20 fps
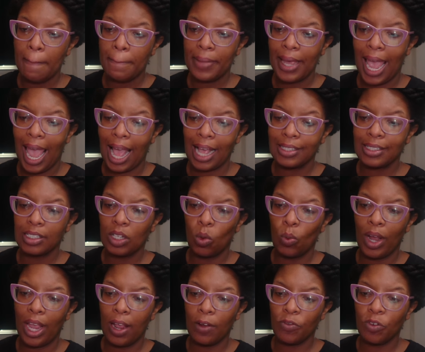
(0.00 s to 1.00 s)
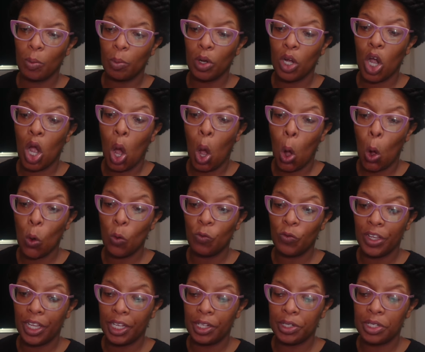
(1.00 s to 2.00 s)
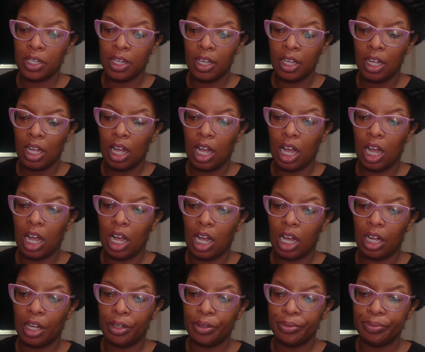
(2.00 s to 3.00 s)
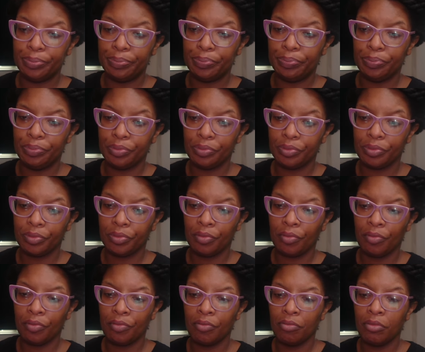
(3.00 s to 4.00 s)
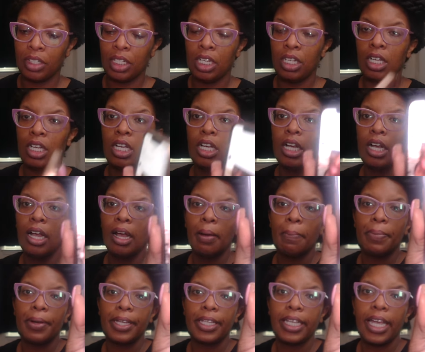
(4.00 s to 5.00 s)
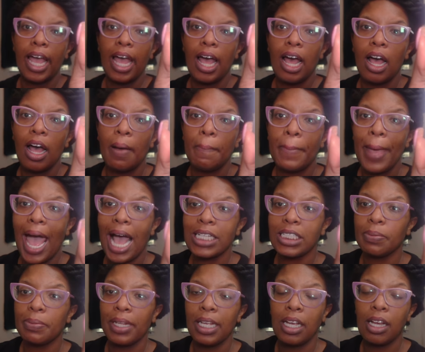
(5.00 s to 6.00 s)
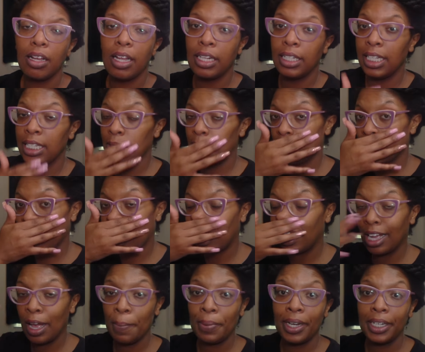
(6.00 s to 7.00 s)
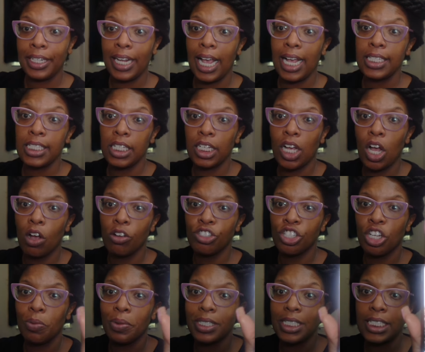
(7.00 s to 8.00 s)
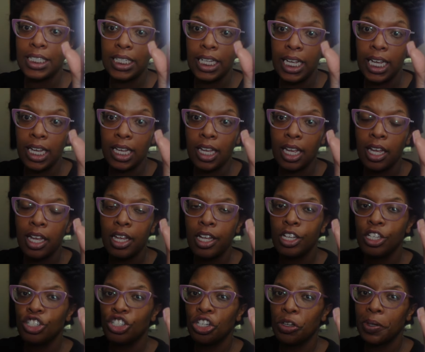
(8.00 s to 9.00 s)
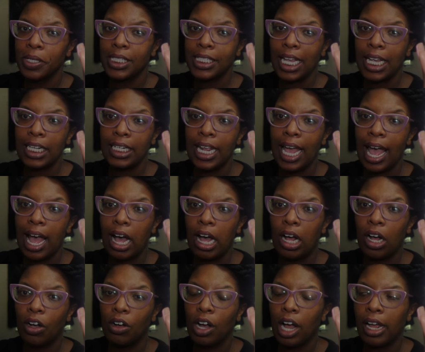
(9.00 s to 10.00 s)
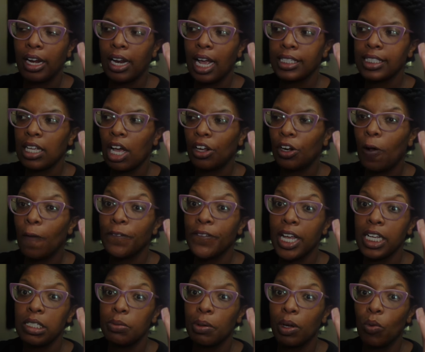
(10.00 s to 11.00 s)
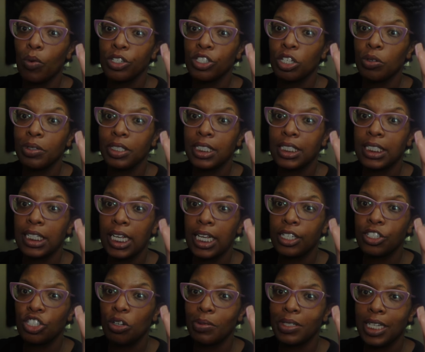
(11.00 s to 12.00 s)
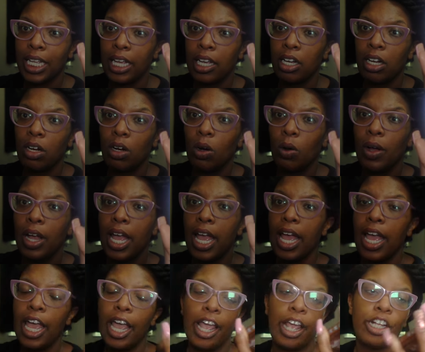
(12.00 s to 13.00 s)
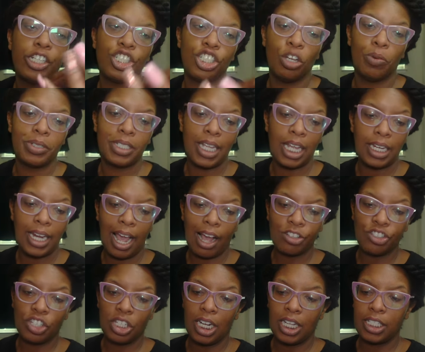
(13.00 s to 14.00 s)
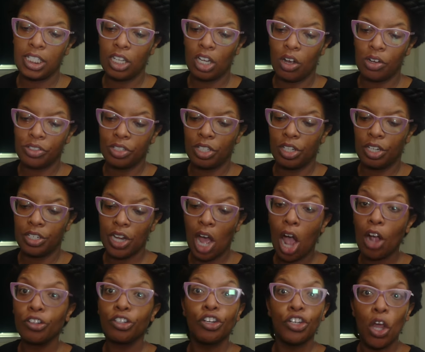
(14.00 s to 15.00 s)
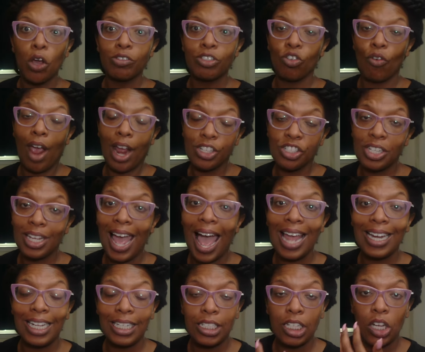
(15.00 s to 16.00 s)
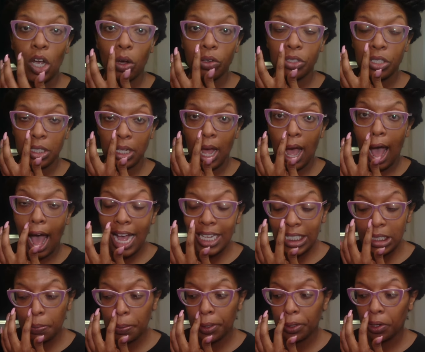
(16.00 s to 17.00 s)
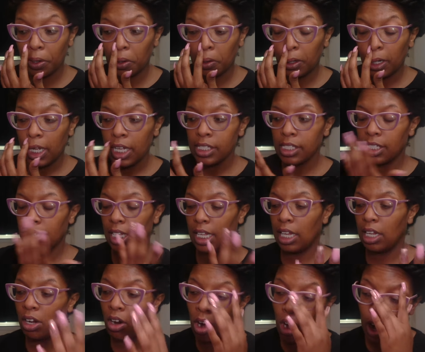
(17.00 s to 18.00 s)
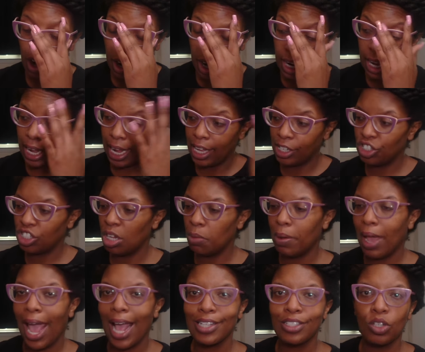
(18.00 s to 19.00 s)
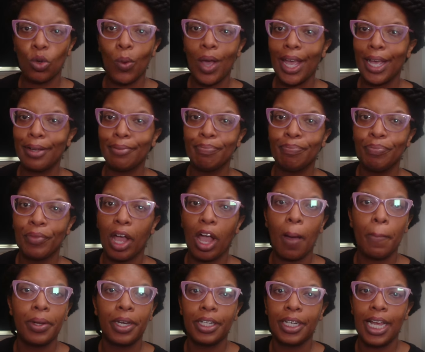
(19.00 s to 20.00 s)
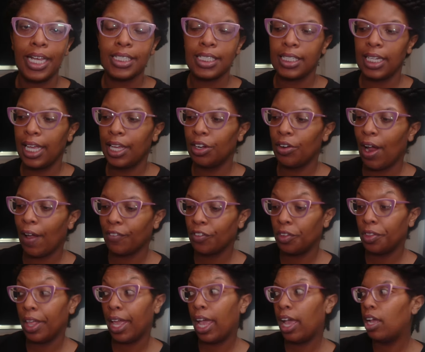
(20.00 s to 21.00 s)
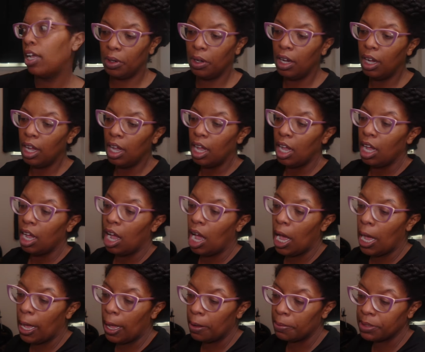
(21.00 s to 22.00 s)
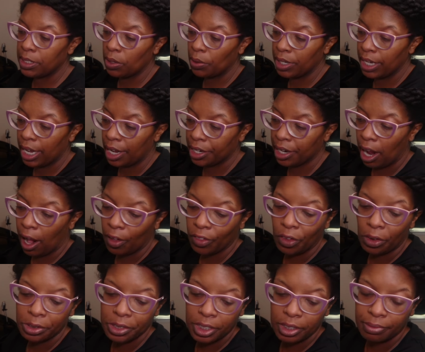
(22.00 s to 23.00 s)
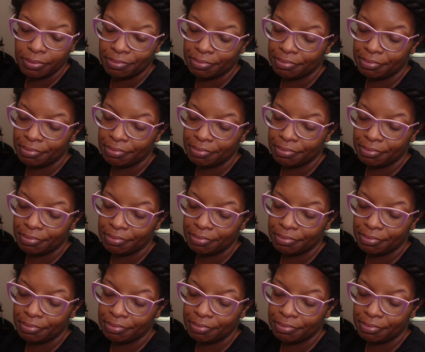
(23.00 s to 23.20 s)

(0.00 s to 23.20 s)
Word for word: passed away from covid um, but yeah, possibly, and this was like a couple of days ago. She was sick. She was stating how, and I saw it on Facebook where she was sick, she was ill, and she was saying how she needs to go to the doctor. No, scratch that. I need to go to the hospital, to the ER, and she passed away a couple of days later after that. Um, so yeah, y'all, those